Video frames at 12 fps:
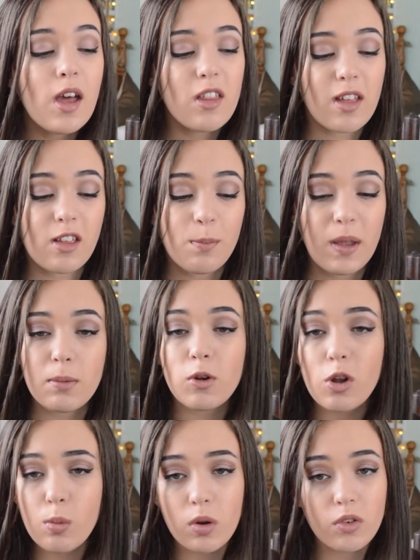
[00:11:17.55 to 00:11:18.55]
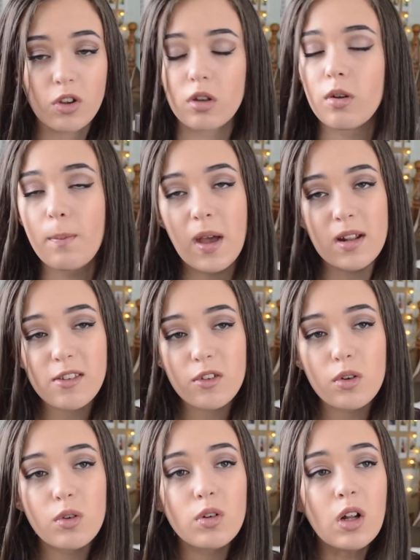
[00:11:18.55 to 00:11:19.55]
There's people who want to go to med
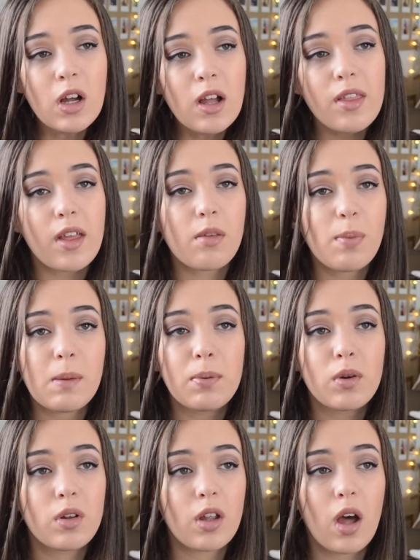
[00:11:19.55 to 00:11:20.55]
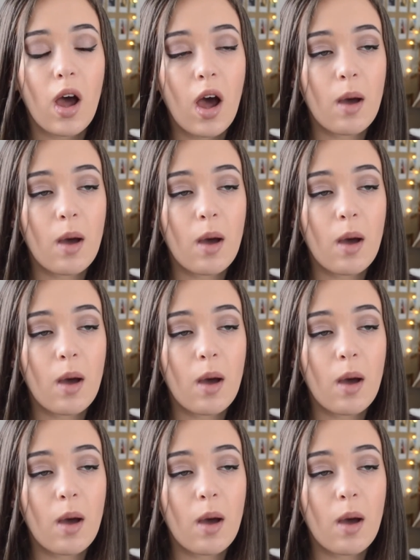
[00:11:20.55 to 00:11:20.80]
school, there's people that